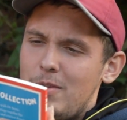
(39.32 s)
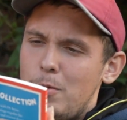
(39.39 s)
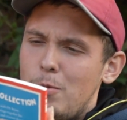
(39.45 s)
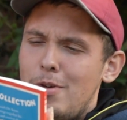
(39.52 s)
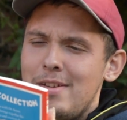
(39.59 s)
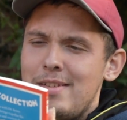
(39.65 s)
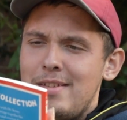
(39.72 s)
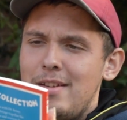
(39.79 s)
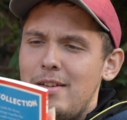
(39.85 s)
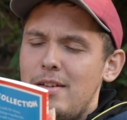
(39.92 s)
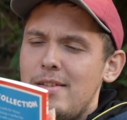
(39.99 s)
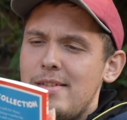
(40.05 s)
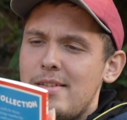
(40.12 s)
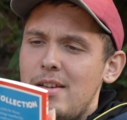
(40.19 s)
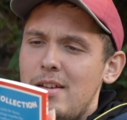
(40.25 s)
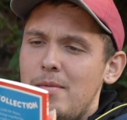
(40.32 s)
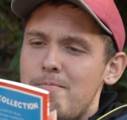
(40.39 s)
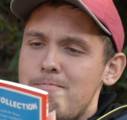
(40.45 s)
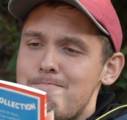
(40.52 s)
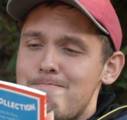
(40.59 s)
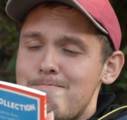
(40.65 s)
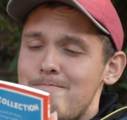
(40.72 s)
what is it? It's
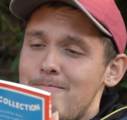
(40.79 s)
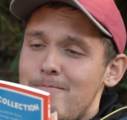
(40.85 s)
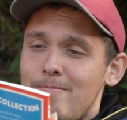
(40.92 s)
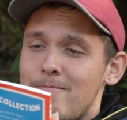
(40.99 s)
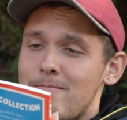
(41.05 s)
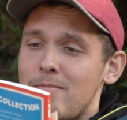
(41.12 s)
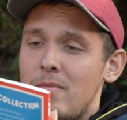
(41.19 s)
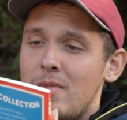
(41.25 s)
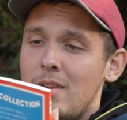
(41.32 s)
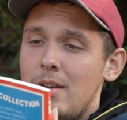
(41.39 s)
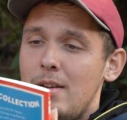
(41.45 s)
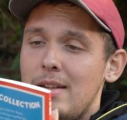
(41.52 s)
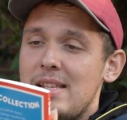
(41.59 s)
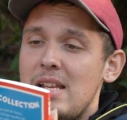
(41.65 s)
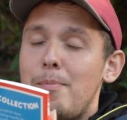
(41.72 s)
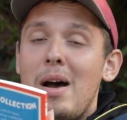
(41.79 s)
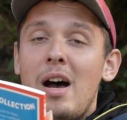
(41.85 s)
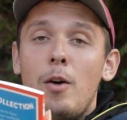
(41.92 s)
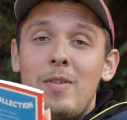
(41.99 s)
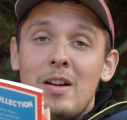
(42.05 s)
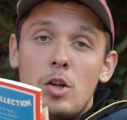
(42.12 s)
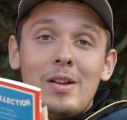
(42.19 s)
a
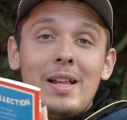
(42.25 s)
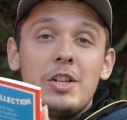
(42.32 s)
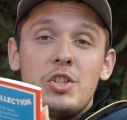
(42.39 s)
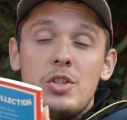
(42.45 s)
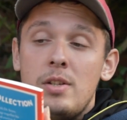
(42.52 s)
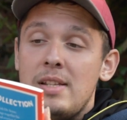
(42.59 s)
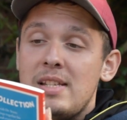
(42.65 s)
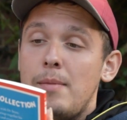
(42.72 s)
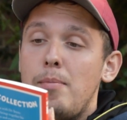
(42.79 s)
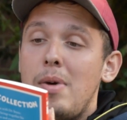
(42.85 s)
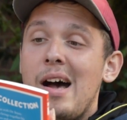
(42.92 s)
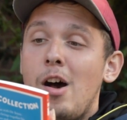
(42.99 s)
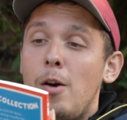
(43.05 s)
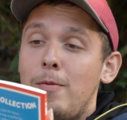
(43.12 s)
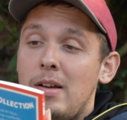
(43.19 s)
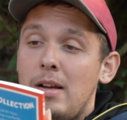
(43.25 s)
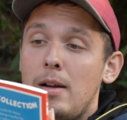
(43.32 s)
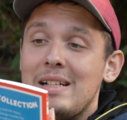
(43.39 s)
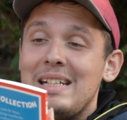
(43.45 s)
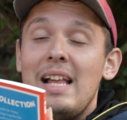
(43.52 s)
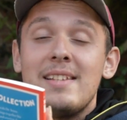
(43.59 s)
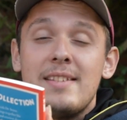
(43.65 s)
part of a collection. It's a part of a
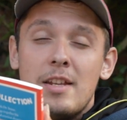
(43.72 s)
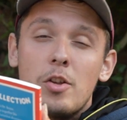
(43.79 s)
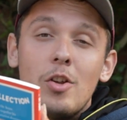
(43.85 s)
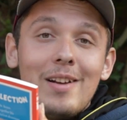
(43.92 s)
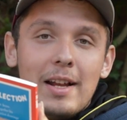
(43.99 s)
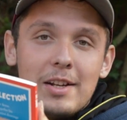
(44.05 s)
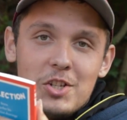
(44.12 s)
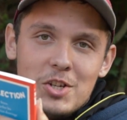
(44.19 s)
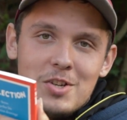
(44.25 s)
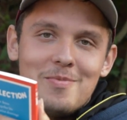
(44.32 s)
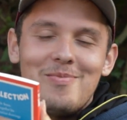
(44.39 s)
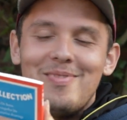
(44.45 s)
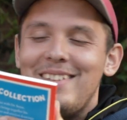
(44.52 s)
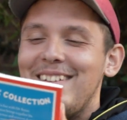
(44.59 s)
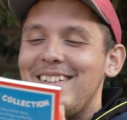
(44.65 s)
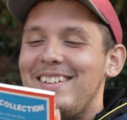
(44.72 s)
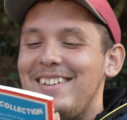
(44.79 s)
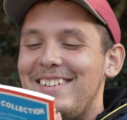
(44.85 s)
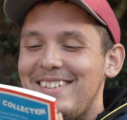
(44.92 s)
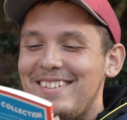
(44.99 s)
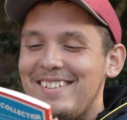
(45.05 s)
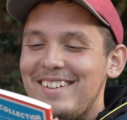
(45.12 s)
classic collection.
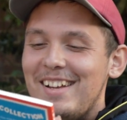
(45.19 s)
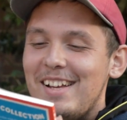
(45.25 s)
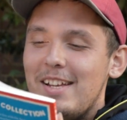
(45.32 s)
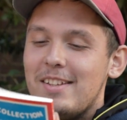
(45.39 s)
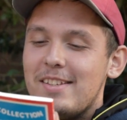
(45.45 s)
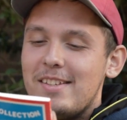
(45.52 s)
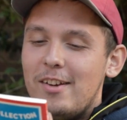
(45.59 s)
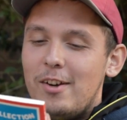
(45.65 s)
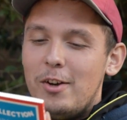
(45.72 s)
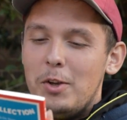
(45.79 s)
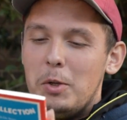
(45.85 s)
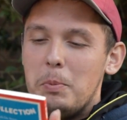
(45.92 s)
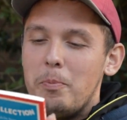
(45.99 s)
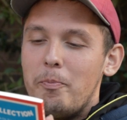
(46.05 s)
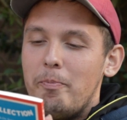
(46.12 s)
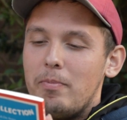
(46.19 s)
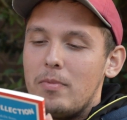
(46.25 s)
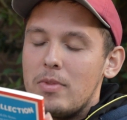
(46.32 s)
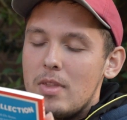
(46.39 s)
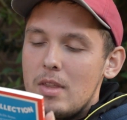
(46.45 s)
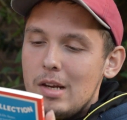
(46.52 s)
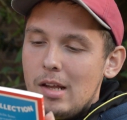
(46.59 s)
So,
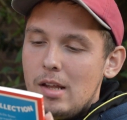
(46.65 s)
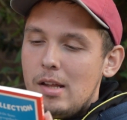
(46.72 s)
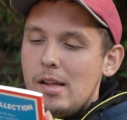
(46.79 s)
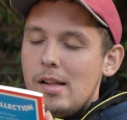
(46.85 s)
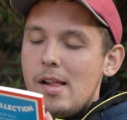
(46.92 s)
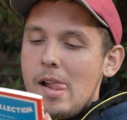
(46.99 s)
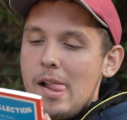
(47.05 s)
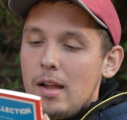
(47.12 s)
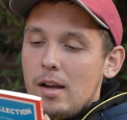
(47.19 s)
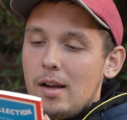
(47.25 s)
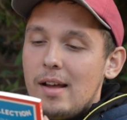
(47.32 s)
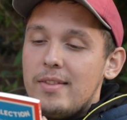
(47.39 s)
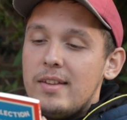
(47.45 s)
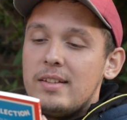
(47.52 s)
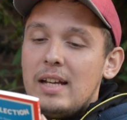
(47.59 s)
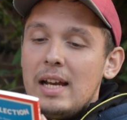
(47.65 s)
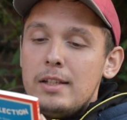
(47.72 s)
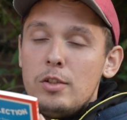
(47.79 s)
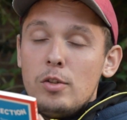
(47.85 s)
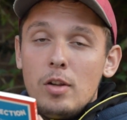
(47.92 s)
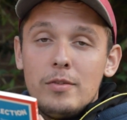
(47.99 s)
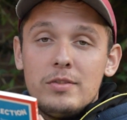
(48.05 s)
and the
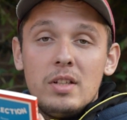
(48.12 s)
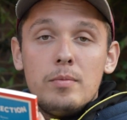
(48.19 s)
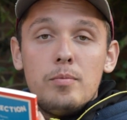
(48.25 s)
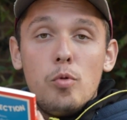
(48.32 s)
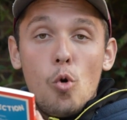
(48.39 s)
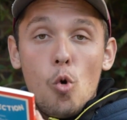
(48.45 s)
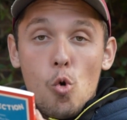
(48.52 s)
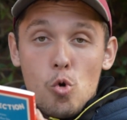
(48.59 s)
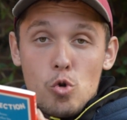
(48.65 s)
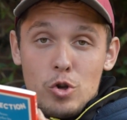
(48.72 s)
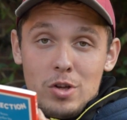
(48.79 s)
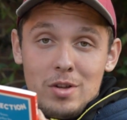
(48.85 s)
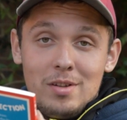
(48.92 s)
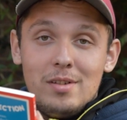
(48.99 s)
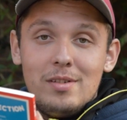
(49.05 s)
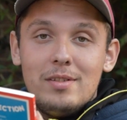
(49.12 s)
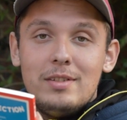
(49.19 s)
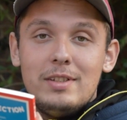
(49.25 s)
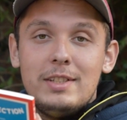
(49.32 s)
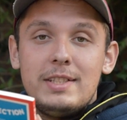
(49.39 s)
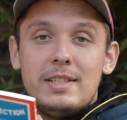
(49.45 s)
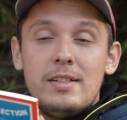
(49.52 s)
title of the book
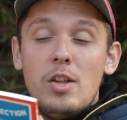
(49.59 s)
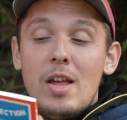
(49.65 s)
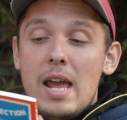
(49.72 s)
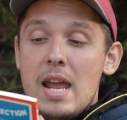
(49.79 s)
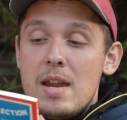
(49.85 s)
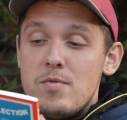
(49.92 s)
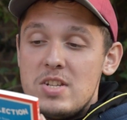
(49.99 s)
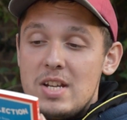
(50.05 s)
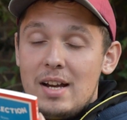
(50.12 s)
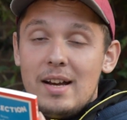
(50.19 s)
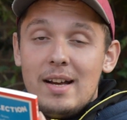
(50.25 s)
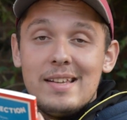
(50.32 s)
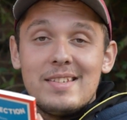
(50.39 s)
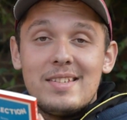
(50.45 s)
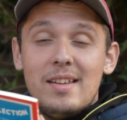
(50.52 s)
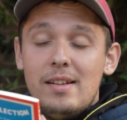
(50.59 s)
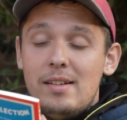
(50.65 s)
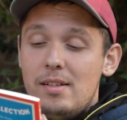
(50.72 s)
is named as